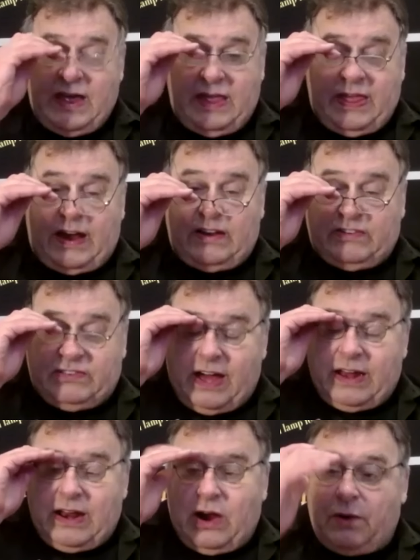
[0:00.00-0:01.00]
That is
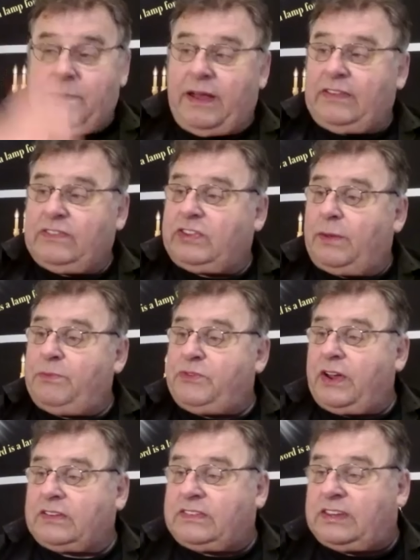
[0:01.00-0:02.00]
not our main
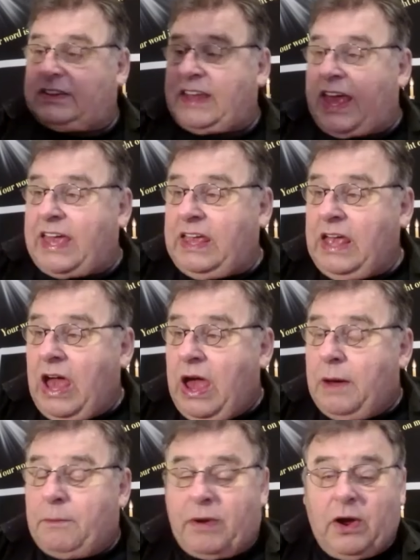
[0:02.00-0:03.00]
subject today,
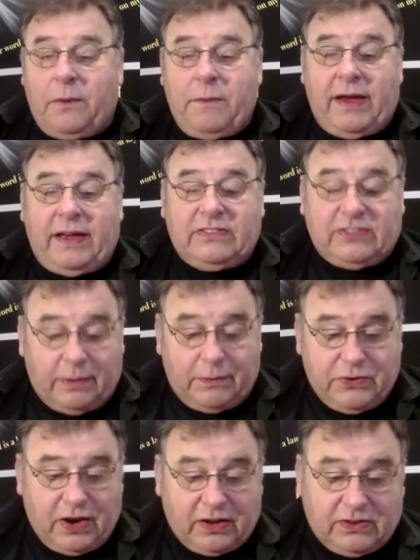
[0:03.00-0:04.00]
but our main
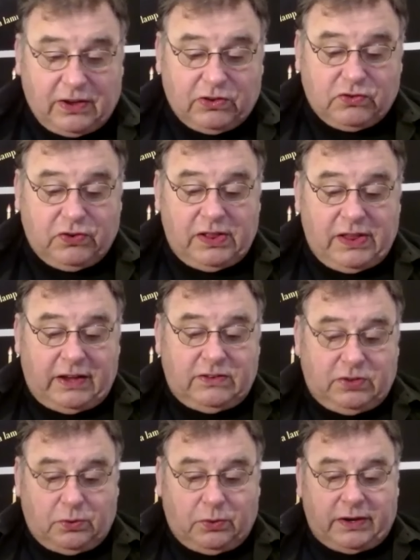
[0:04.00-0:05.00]
subject does relate
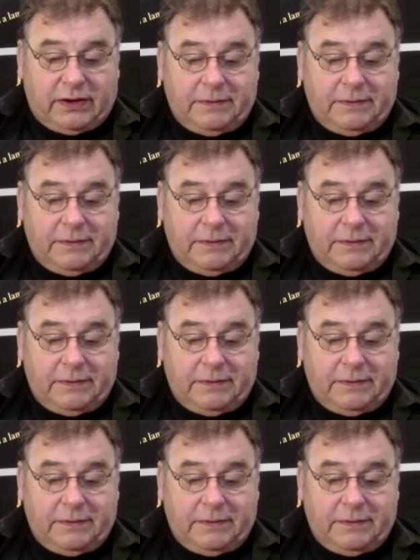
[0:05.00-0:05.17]
to it.